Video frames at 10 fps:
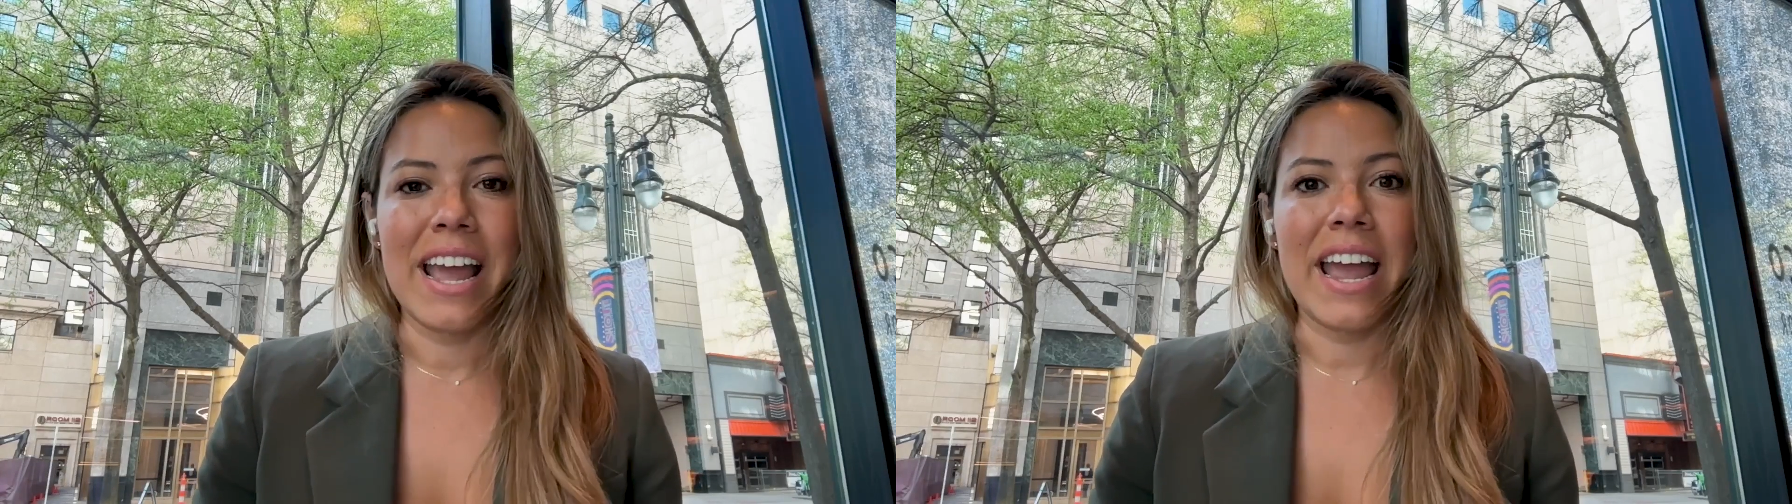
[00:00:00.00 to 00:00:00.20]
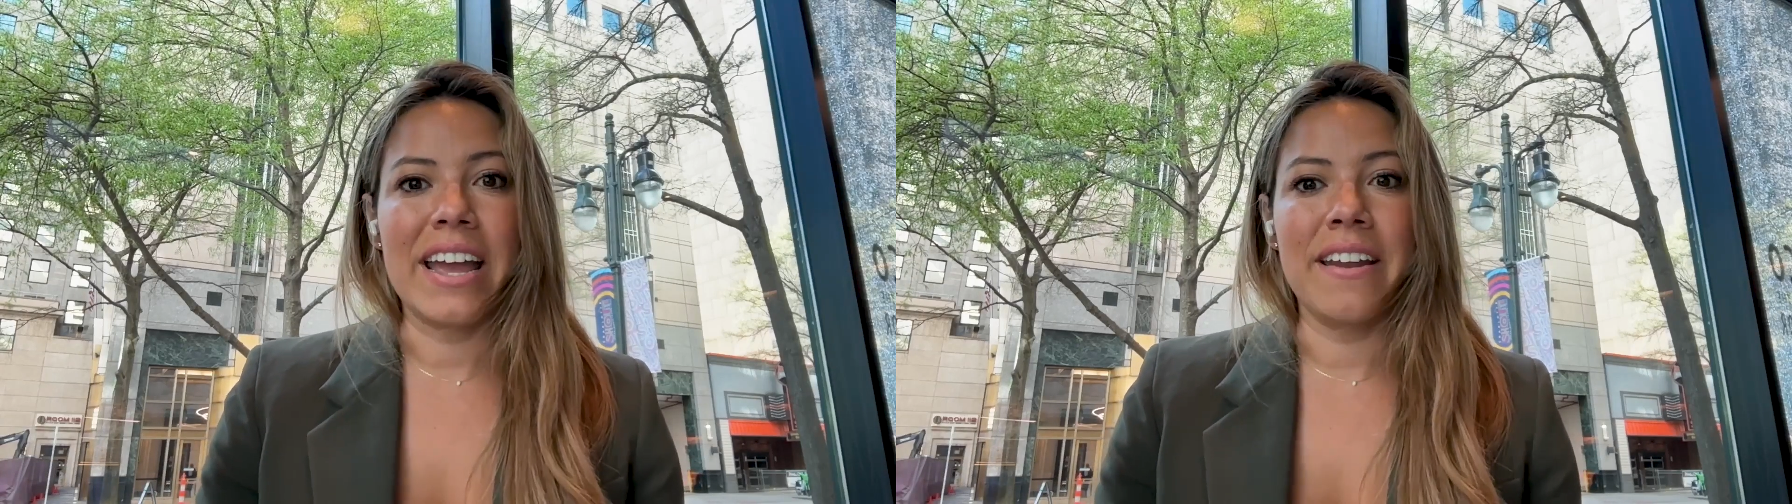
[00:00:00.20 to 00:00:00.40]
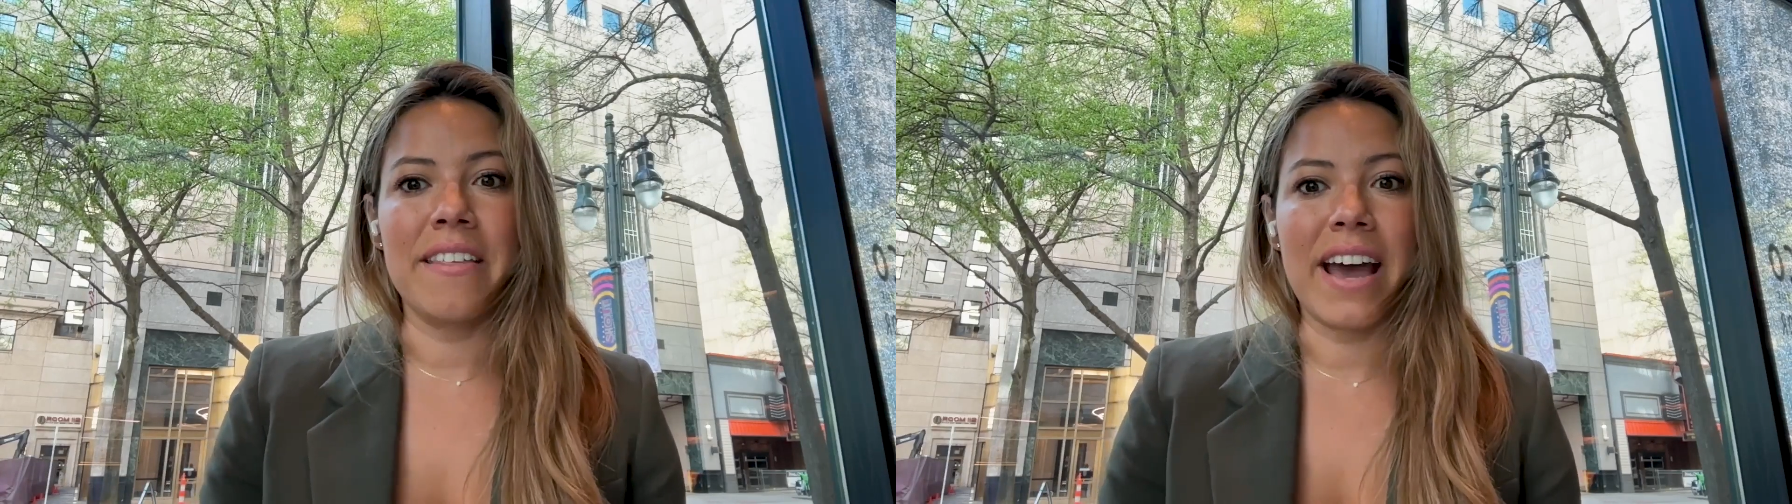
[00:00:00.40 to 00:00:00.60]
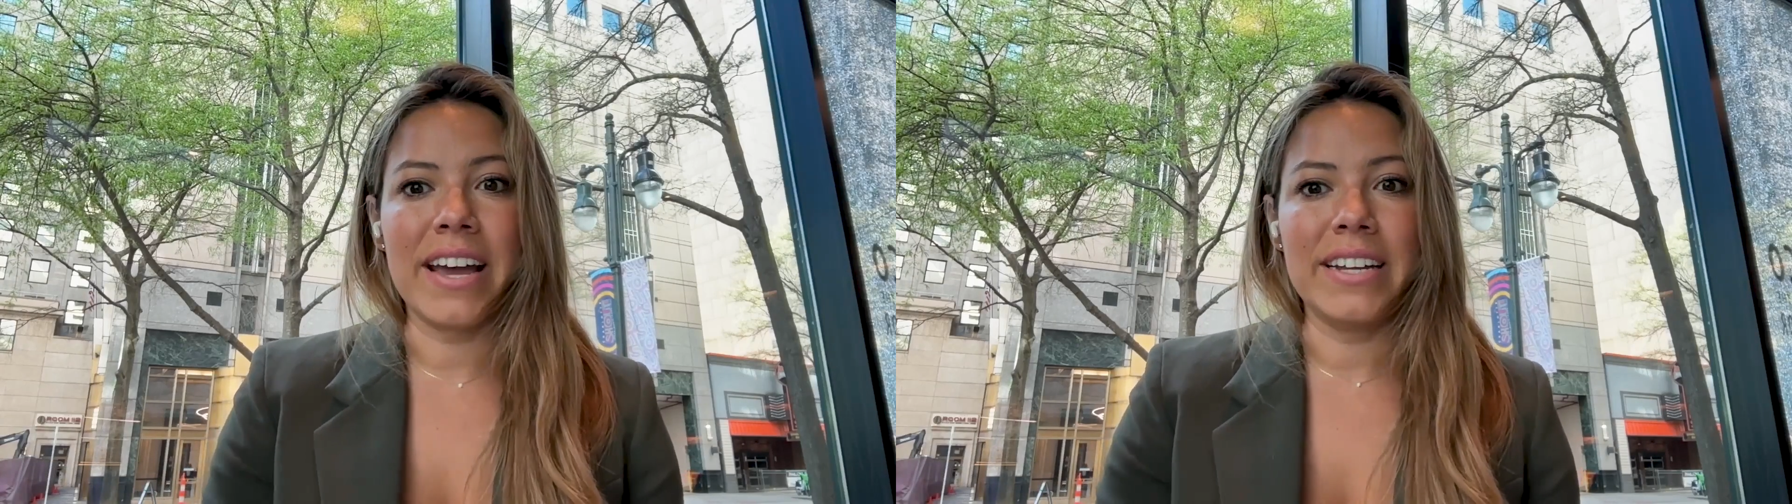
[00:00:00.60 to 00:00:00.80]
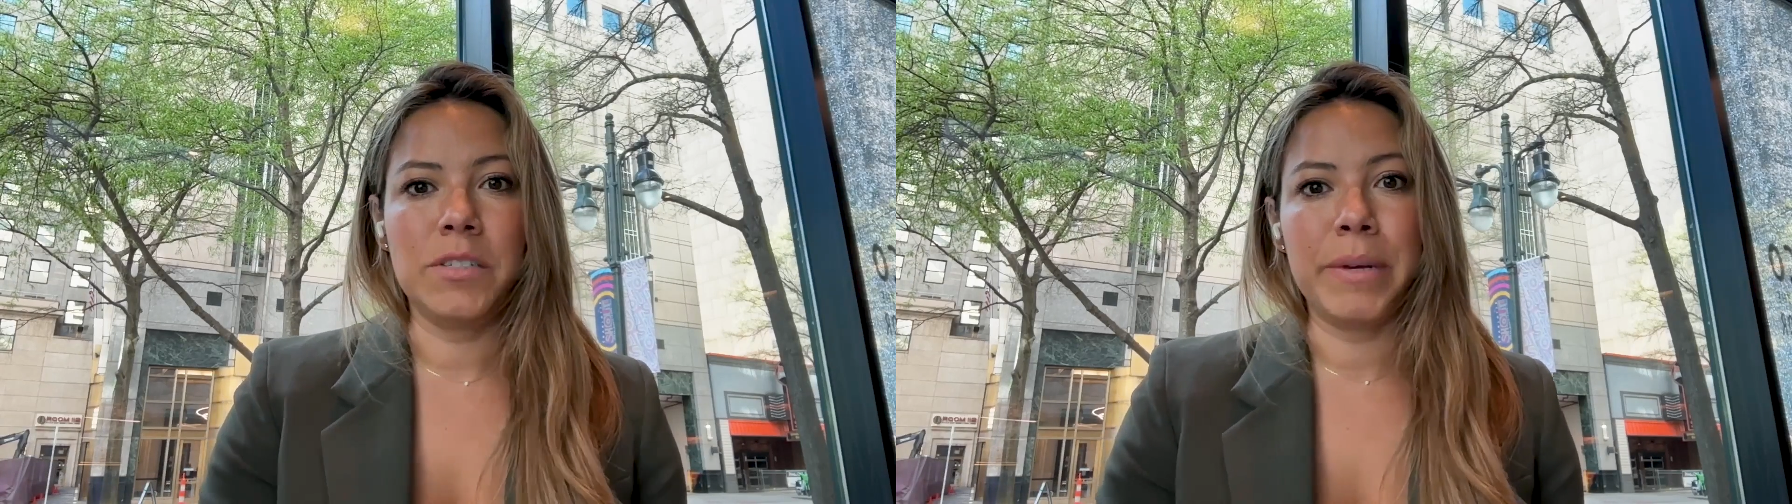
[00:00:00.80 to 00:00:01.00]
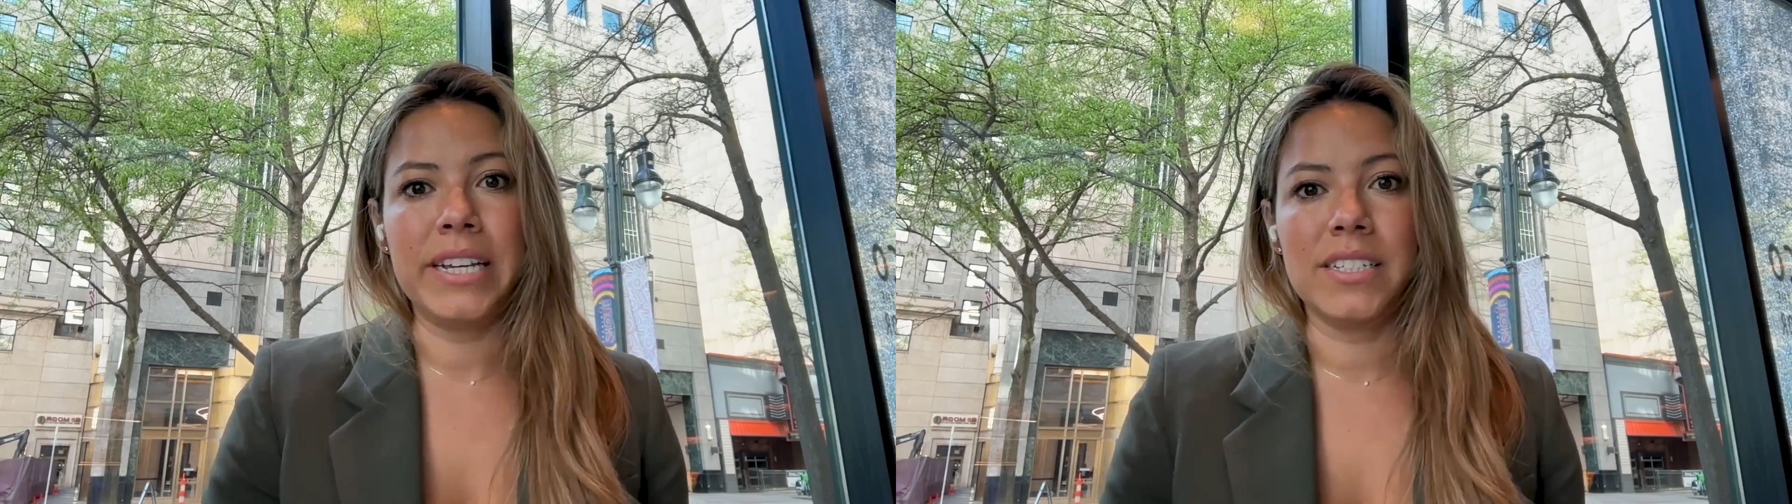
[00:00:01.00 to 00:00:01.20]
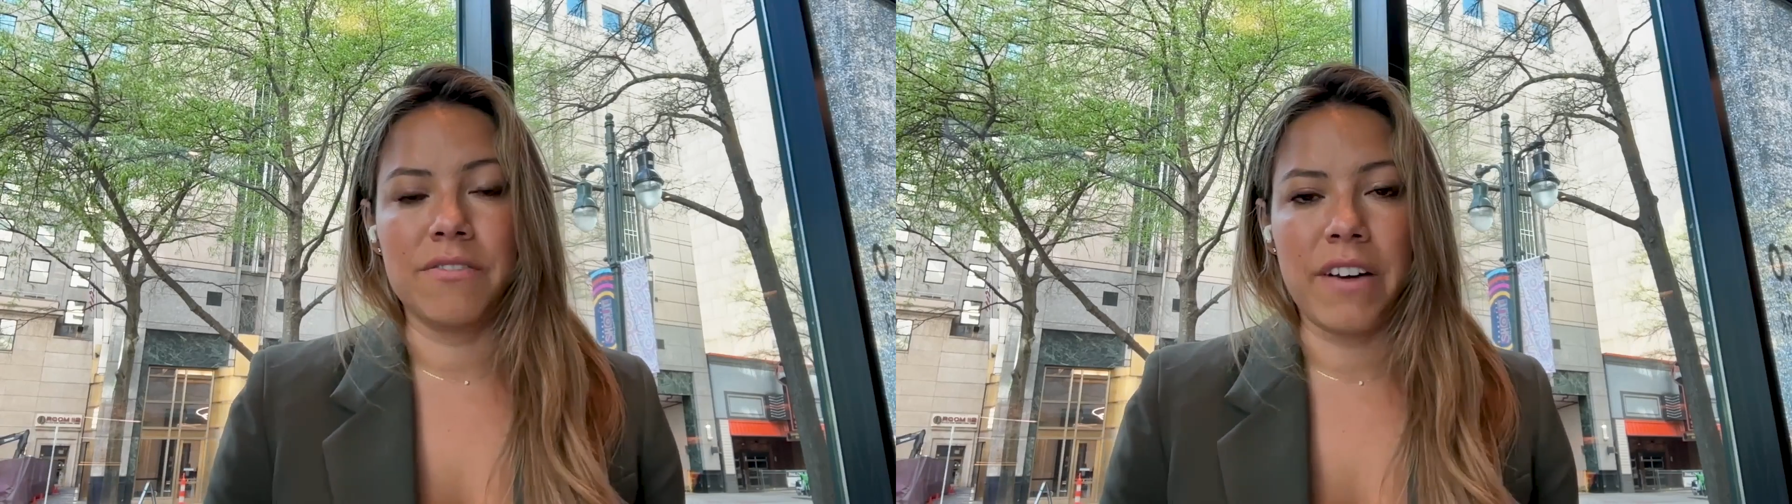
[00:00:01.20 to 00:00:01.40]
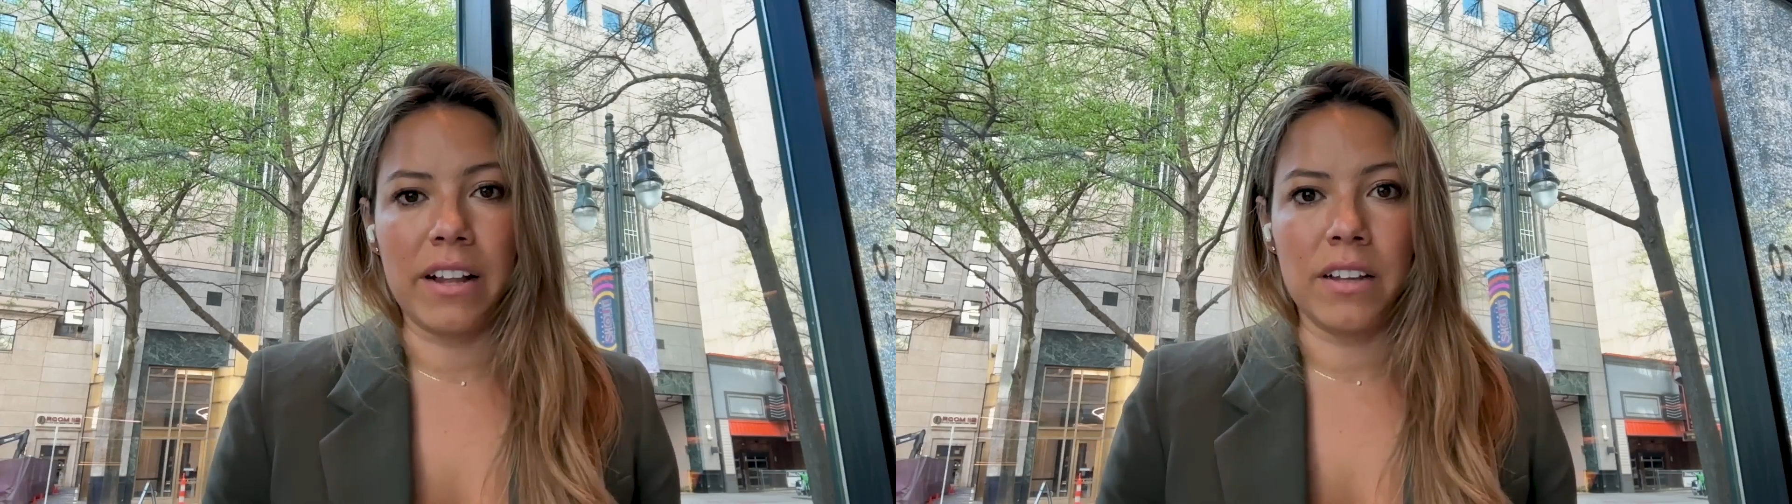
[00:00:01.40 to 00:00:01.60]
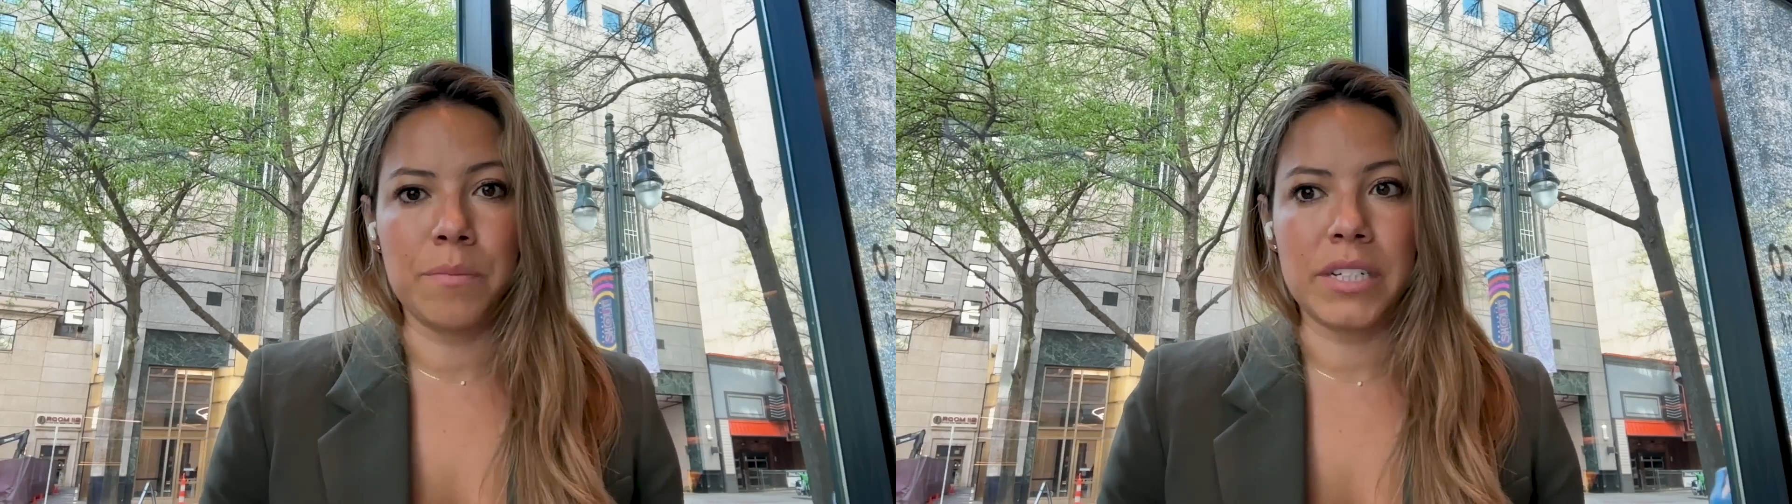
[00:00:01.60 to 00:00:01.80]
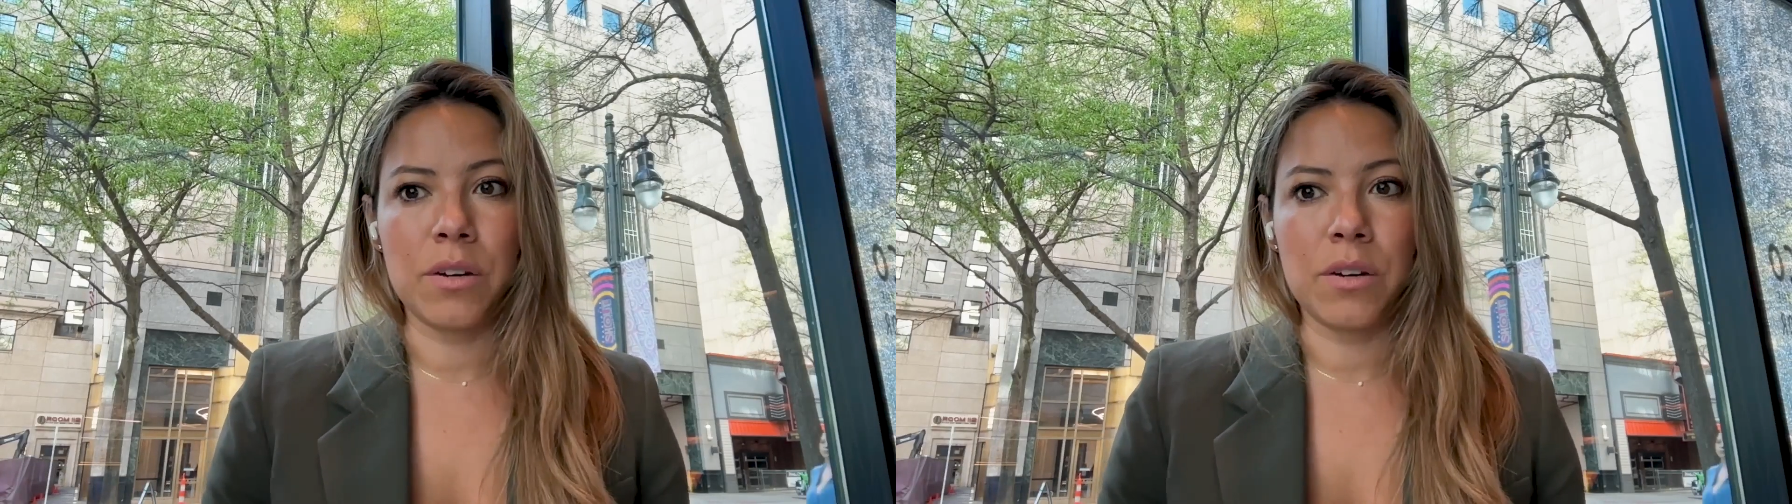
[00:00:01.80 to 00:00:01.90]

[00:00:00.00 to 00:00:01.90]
And that is being developed